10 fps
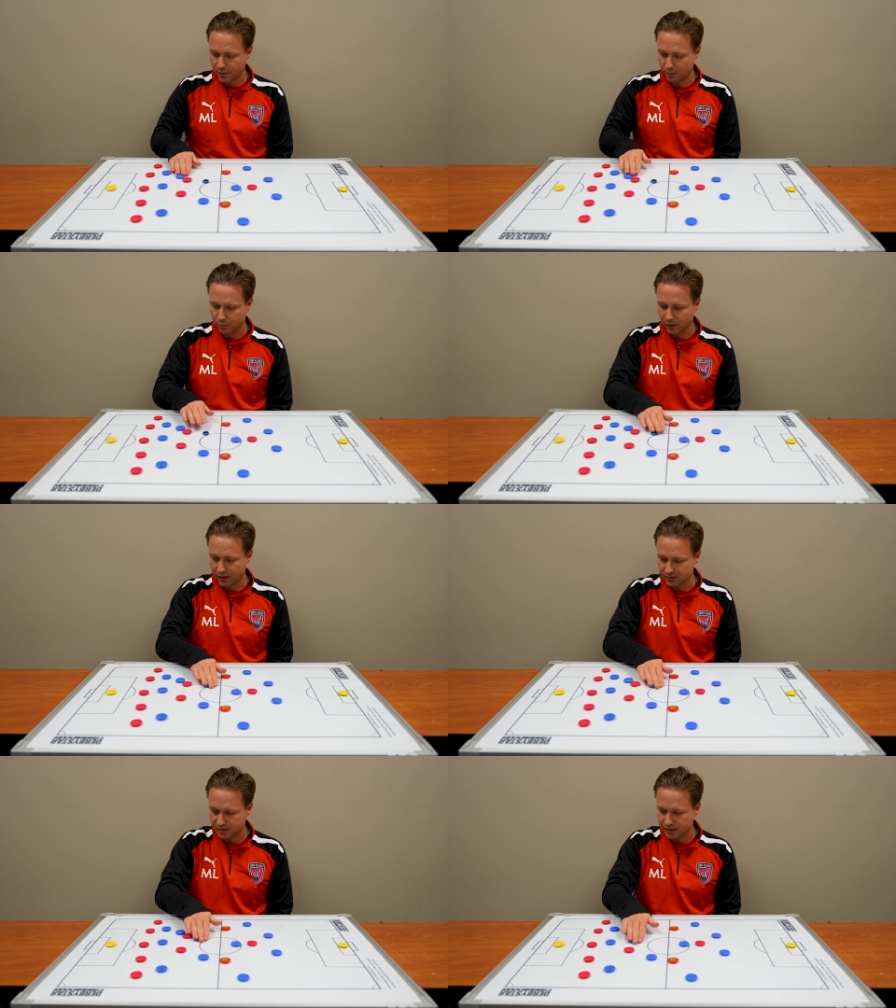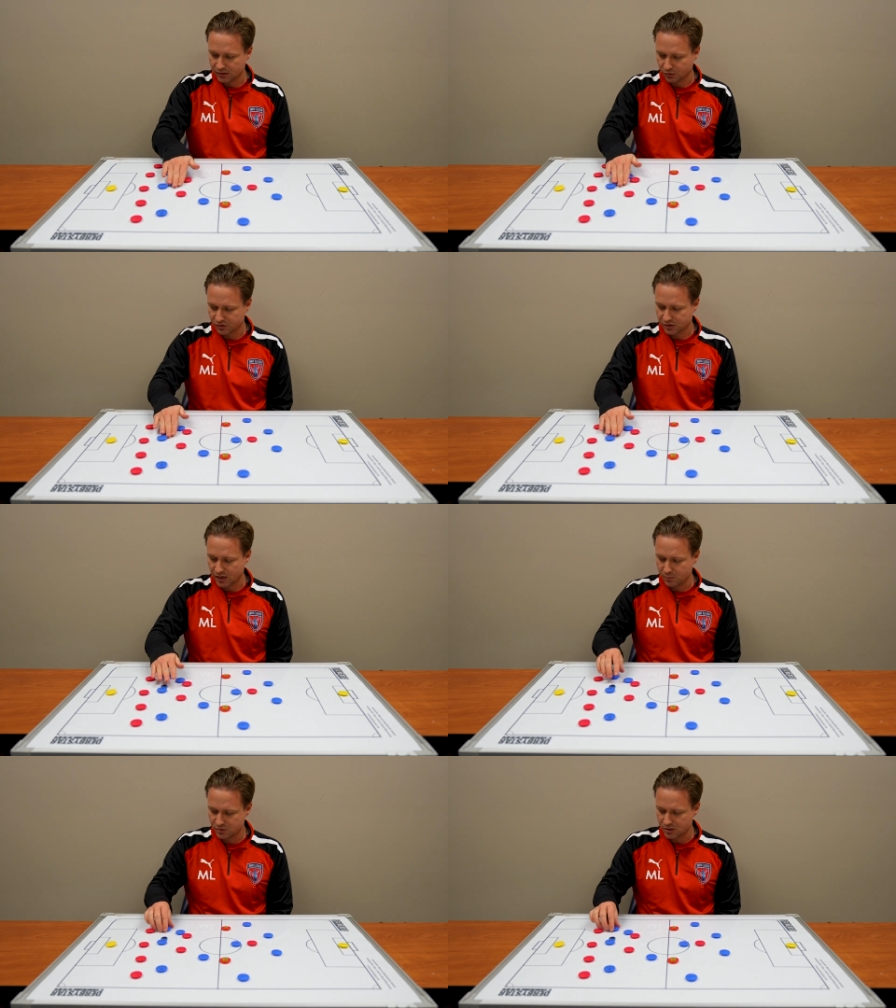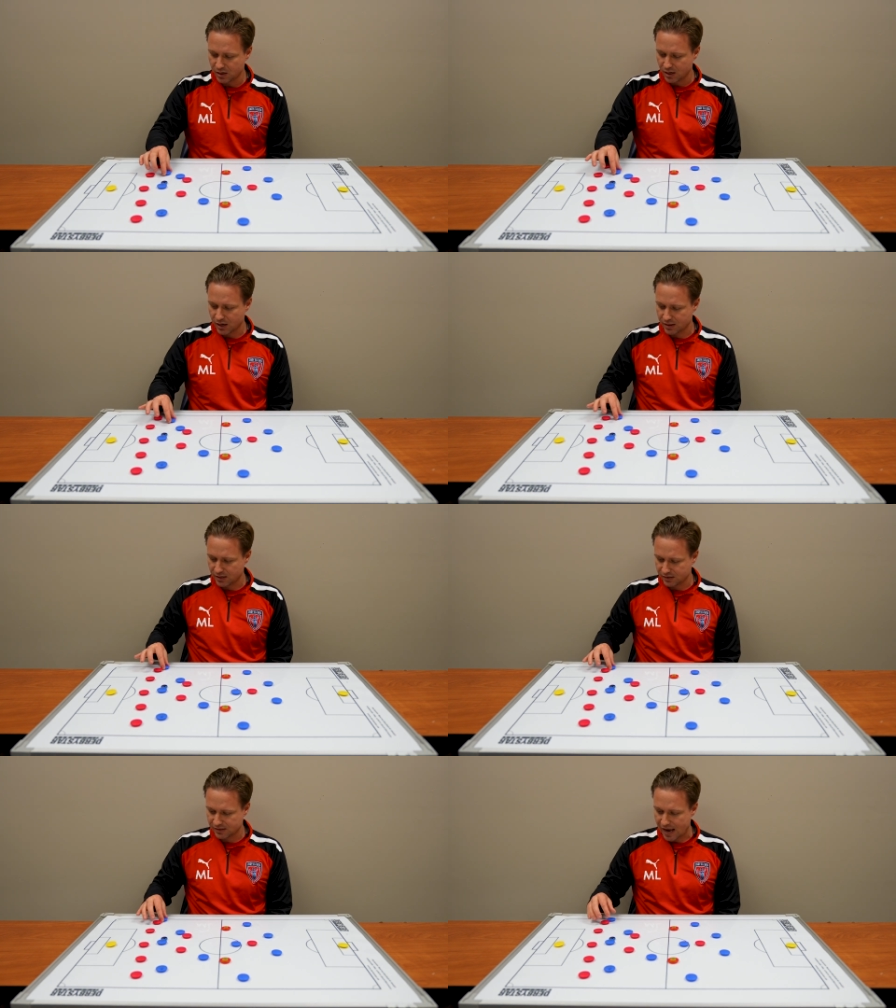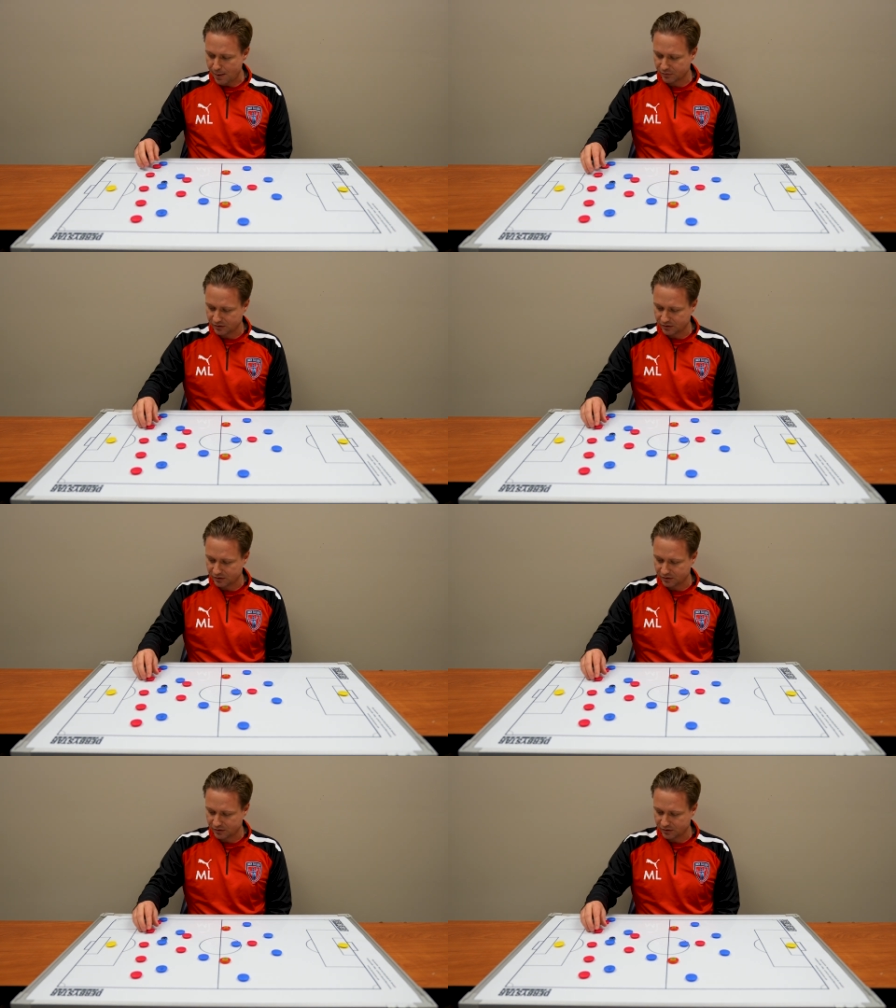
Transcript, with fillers: people into these little seams and these gaps,